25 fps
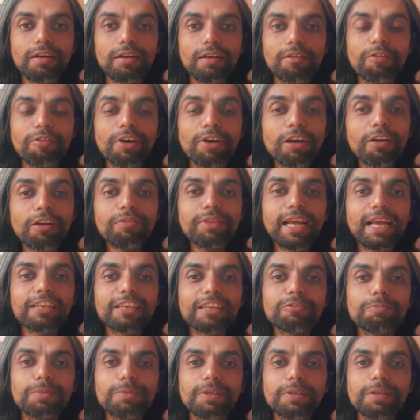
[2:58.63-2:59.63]
one of the
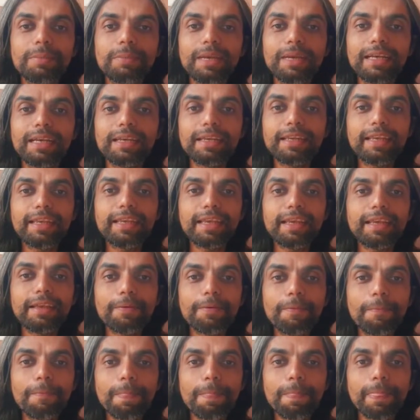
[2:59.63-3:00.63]
experiments
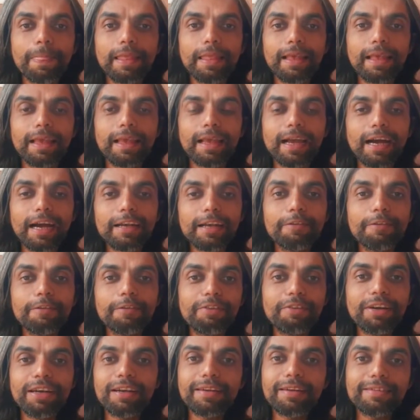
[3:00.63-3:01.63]
gave a
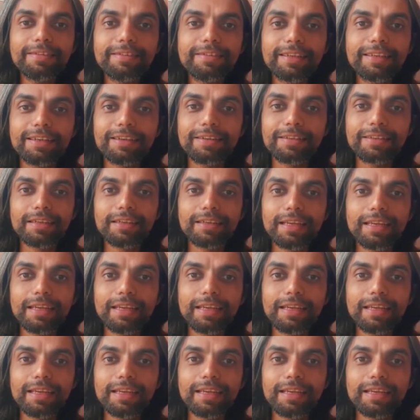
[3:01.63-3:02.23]
different result.